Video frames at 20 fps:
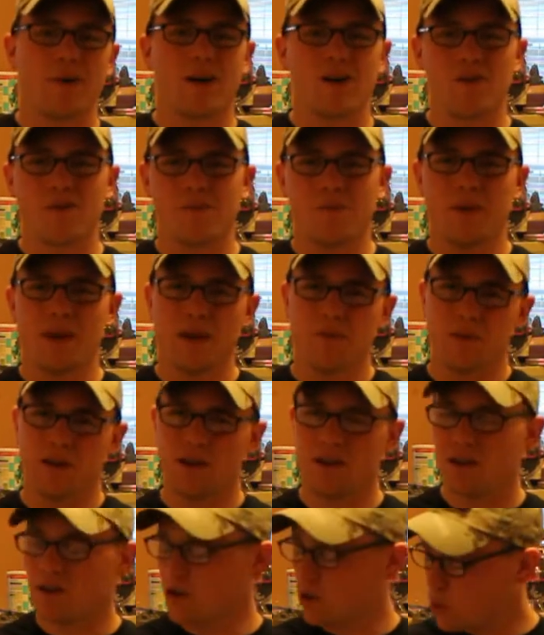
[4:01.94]
about
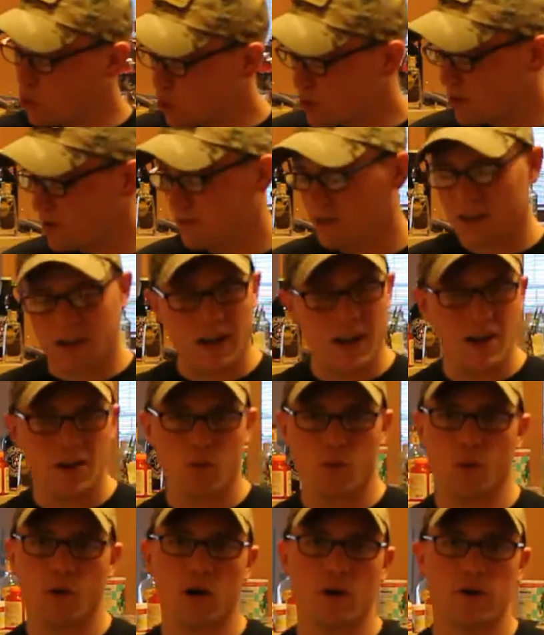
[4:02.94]
maybe a quarter of a can
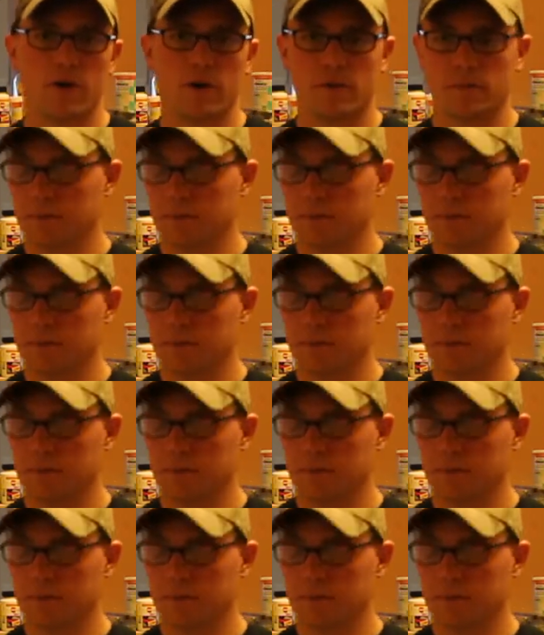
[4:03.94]
of water,